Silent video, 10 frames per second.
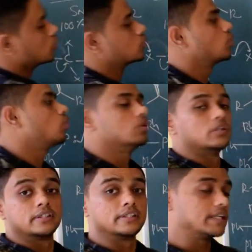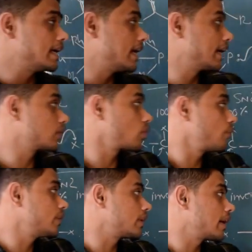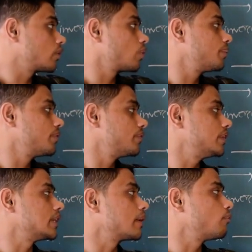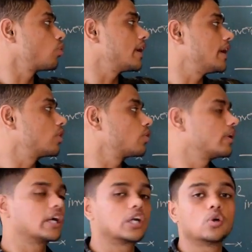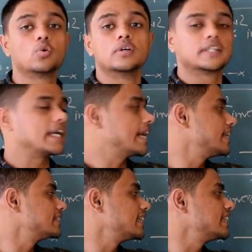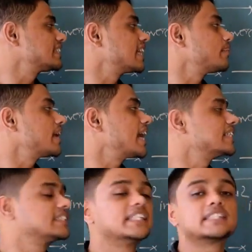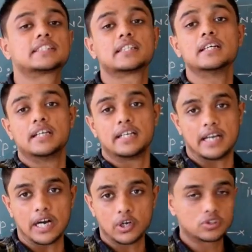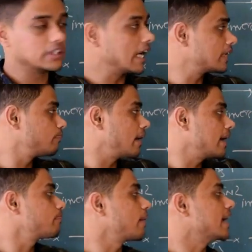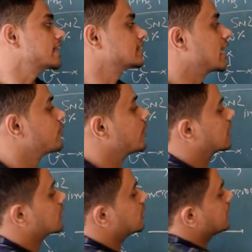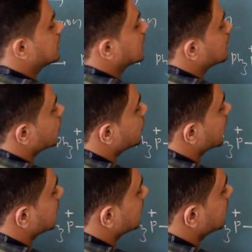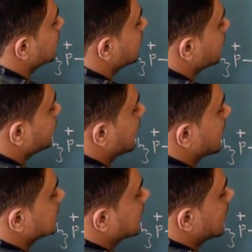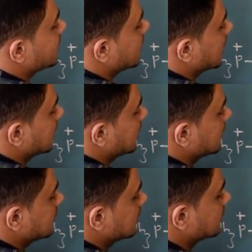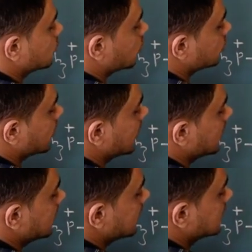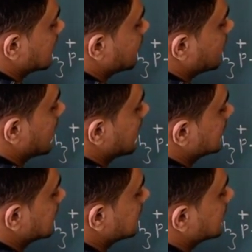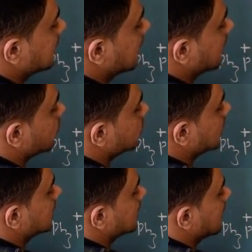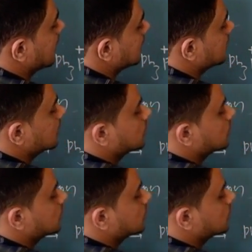So 3 electron withdrawing group which are more electronegative can easily stabilize this negative charge by minus I effect, inductive effect. Minus I effect, those will stabilize this negative charge, right?